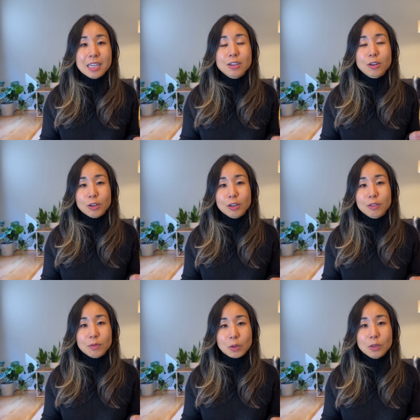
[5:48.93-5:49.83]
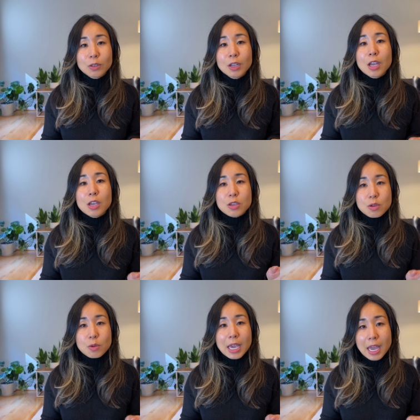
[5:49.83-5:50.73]
in your current role,
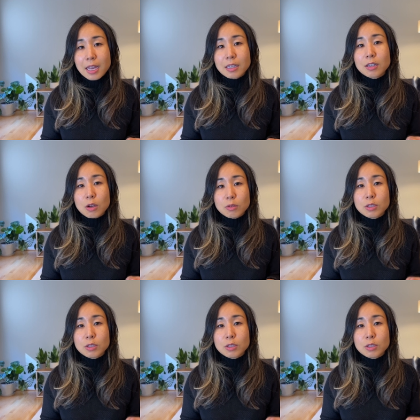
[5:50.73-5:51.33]
you can go